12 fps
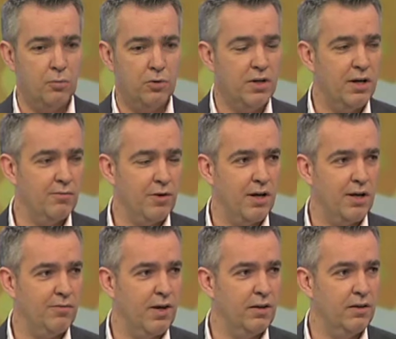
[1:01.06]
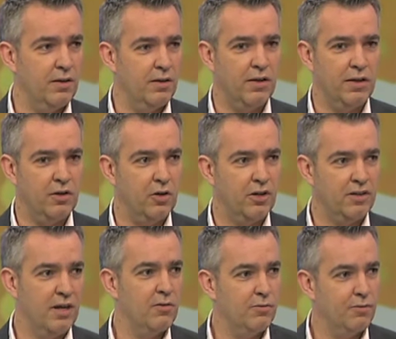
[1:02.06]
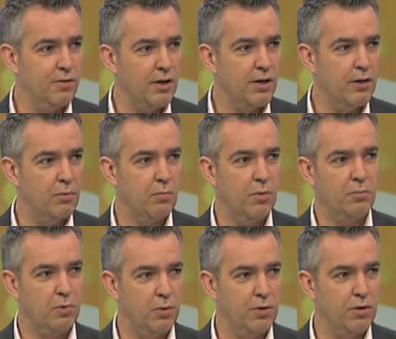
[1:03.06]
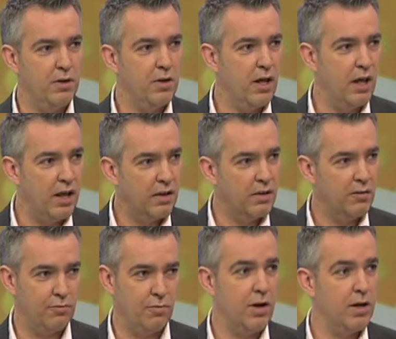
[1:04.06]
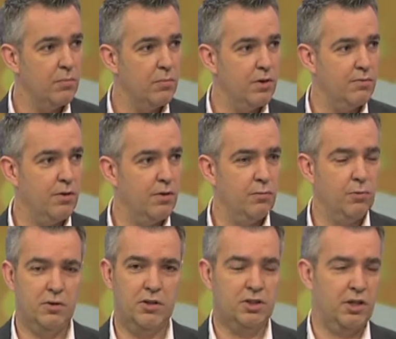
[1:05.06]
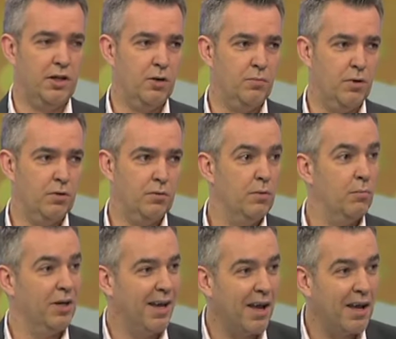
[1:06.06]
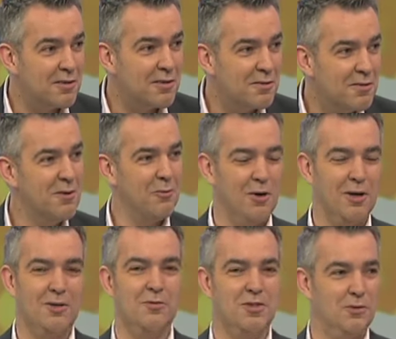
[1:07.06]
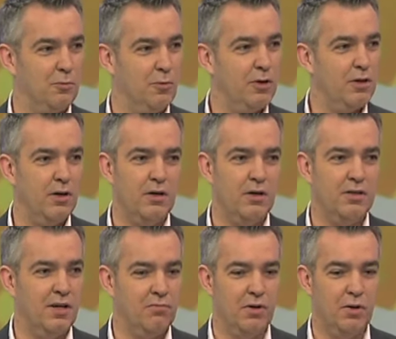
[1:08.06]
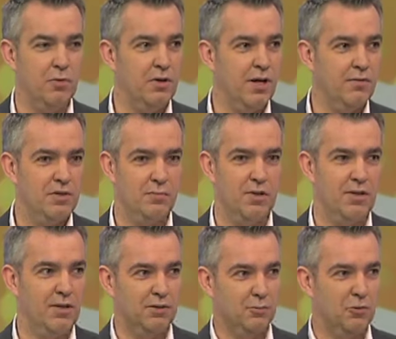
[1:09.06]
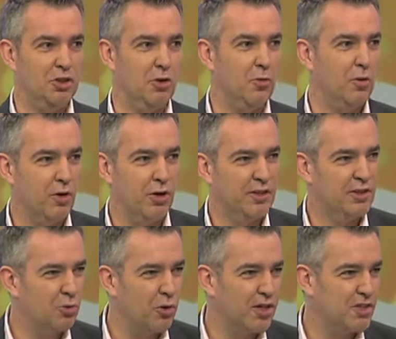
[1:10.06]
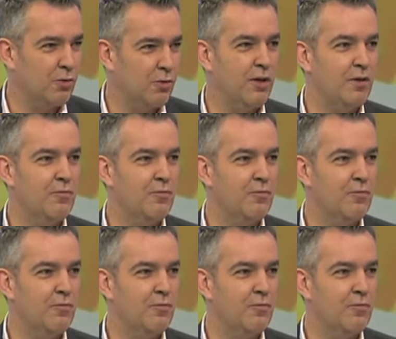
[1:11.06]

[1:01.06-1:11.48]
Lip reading: would never have anything that could identify my property in the frame. If I wanted to check up on my cat while I was at work, I definitely wouldn't have something that was showing my address or any